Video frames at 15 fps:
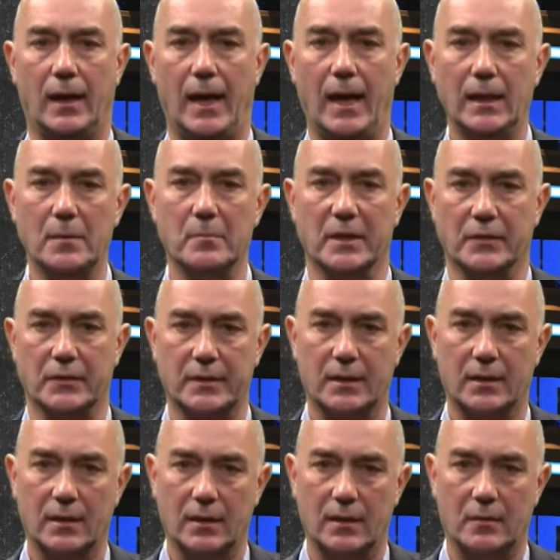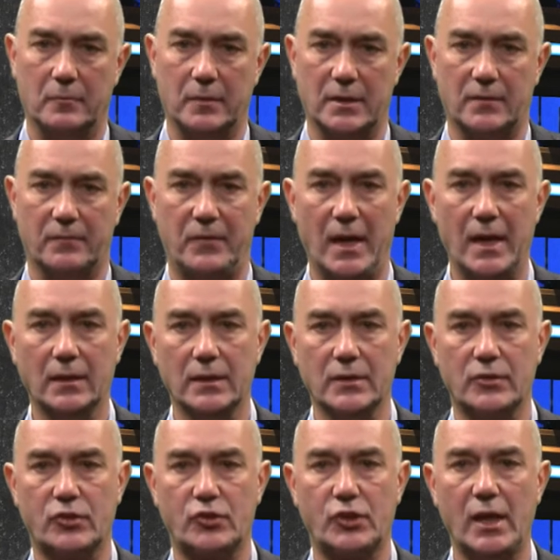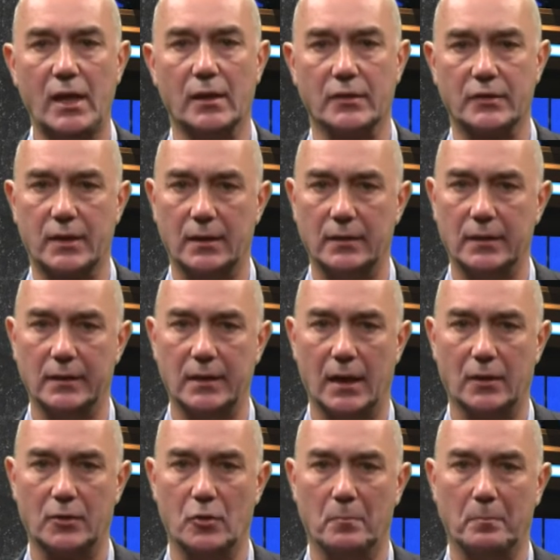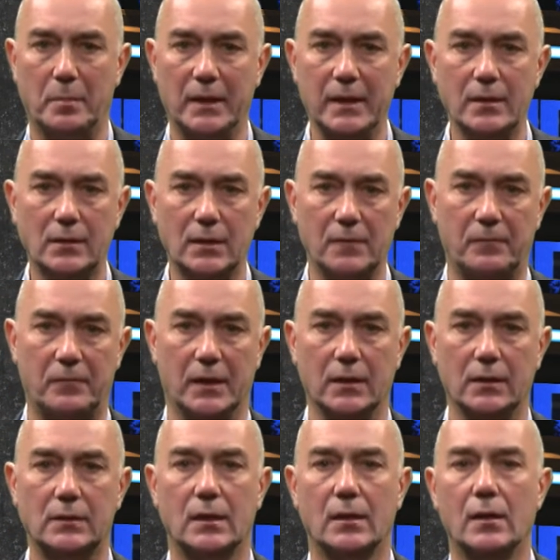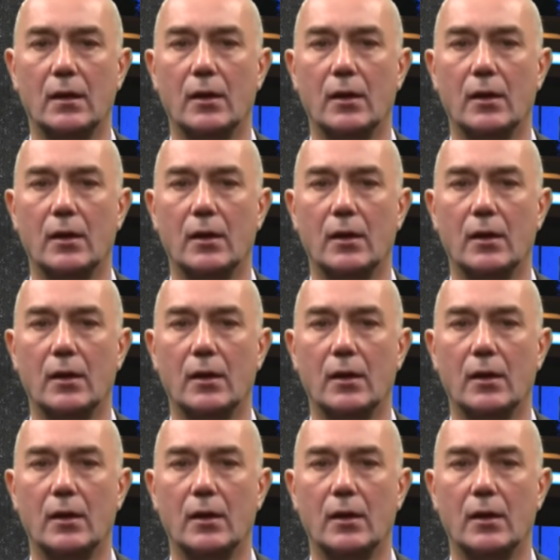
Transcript: Elements with valence shells that are completely filled